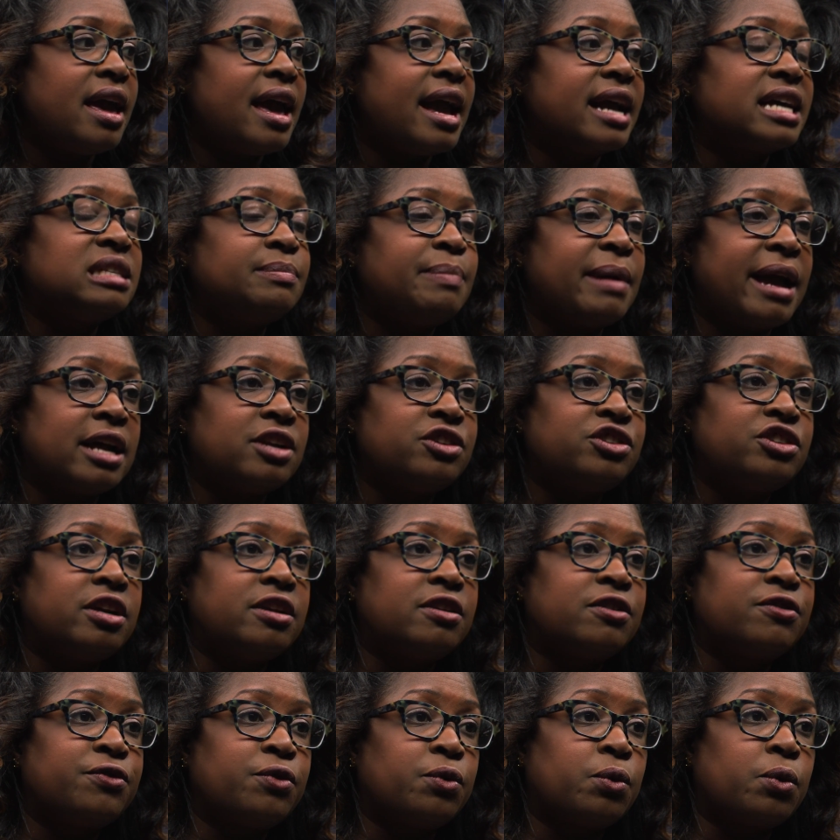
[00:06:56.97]

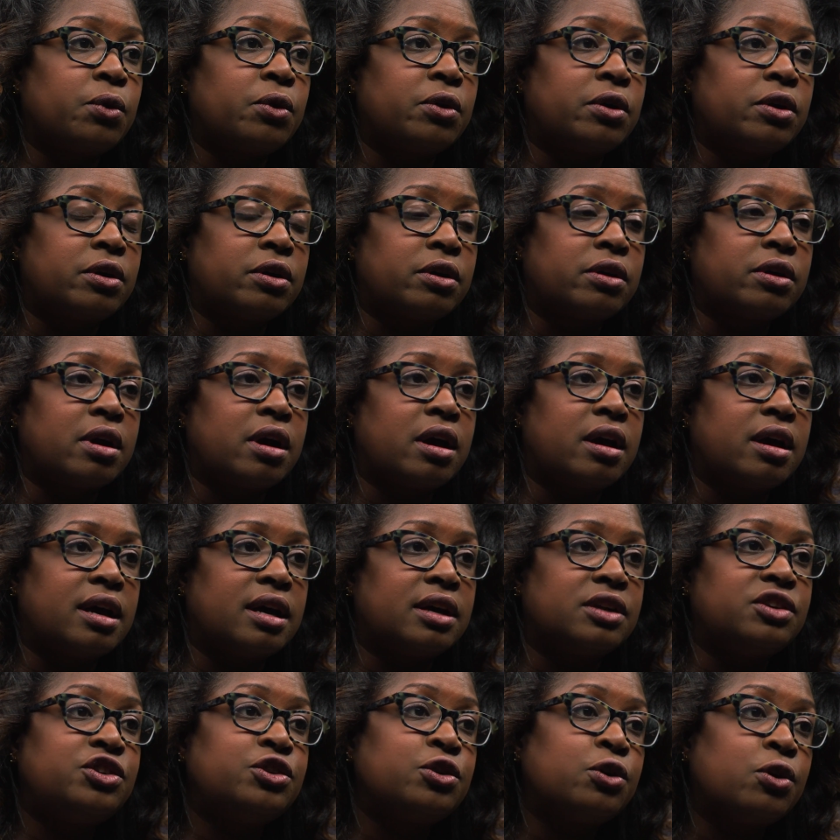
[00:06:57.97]
expansion for
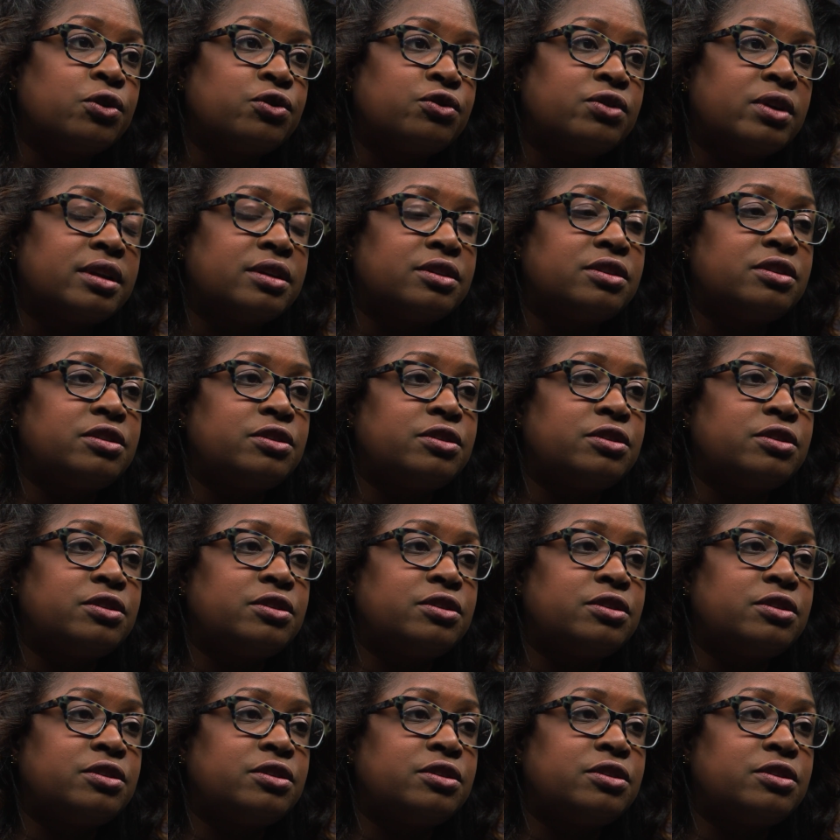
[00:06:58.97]
children